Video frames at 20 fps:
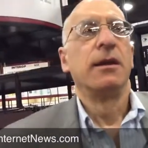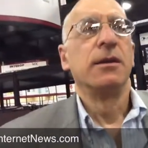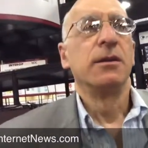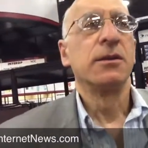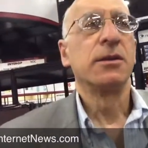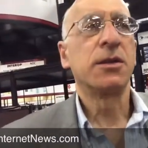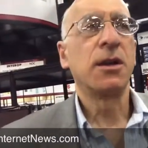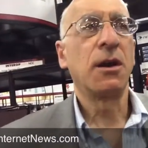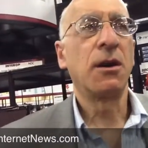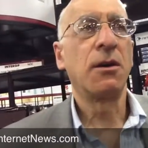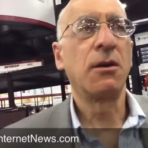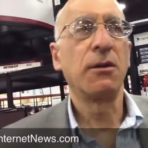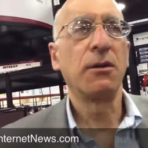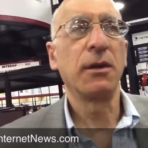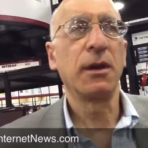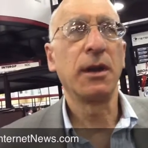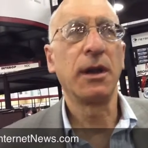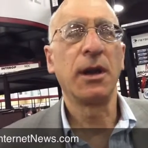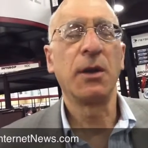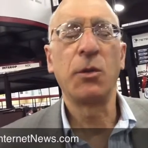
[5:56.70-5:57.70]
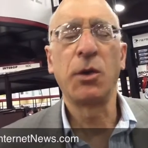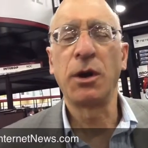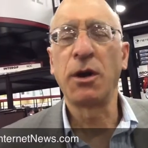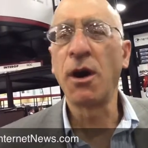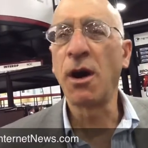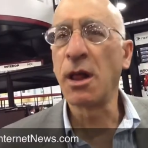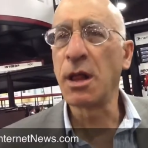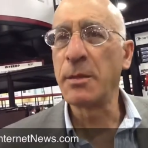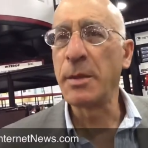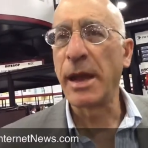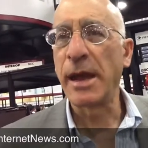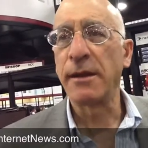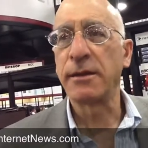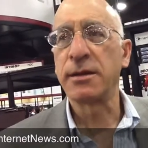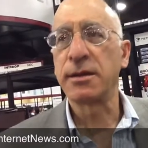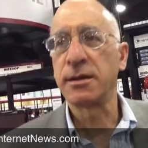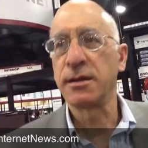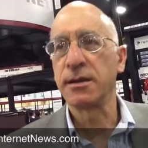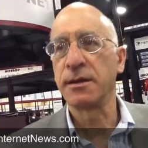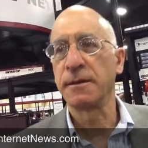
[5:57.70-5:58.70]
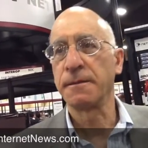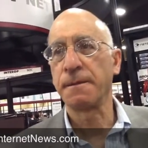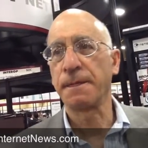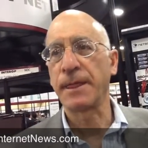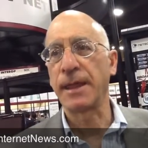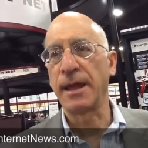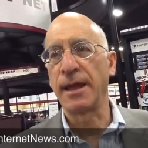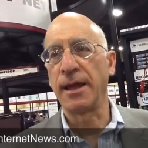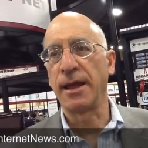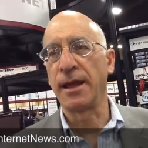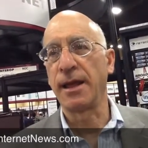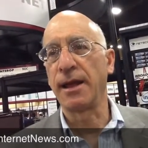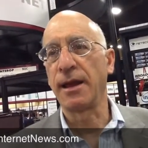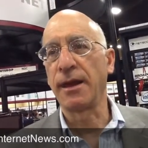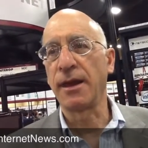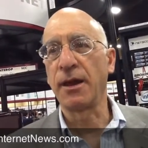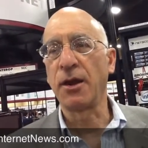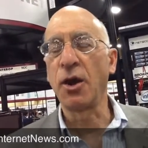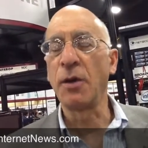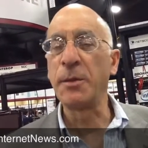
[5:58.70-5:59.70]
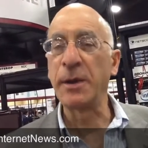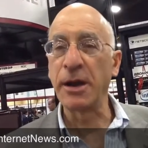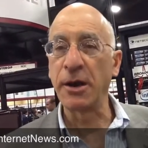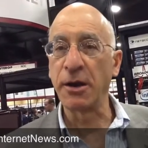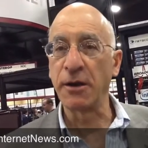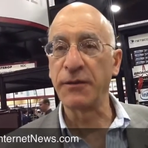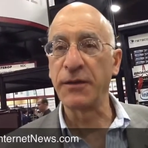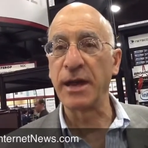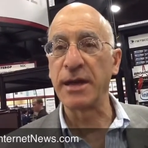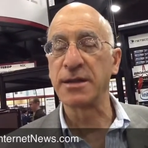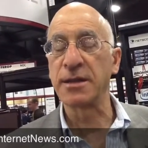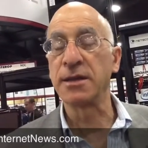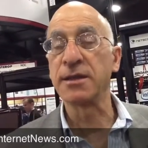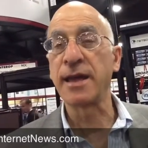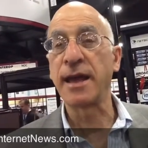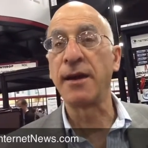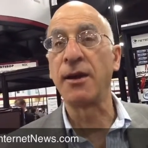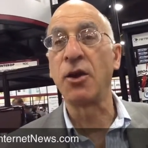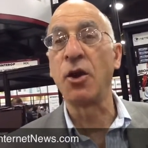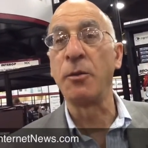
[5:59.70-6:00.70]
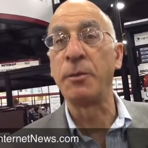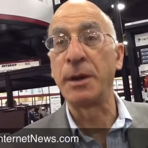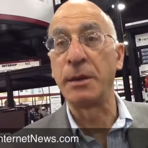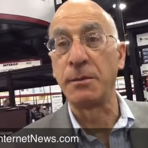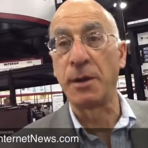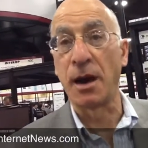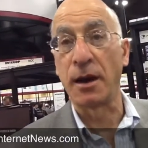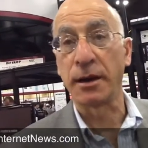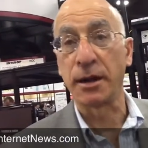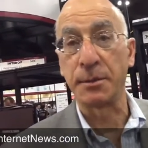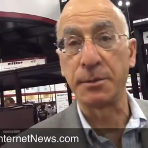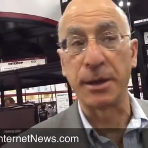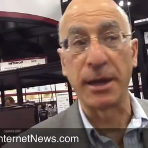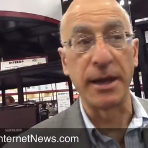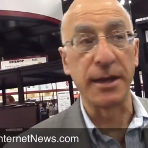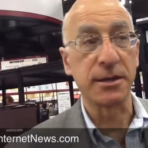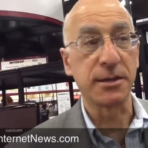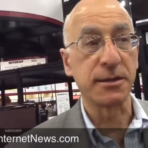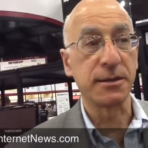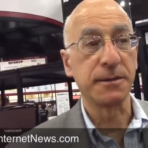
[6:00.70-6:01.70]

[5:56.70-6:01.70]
So, you know, we're all about open interfaces and an open marketplace.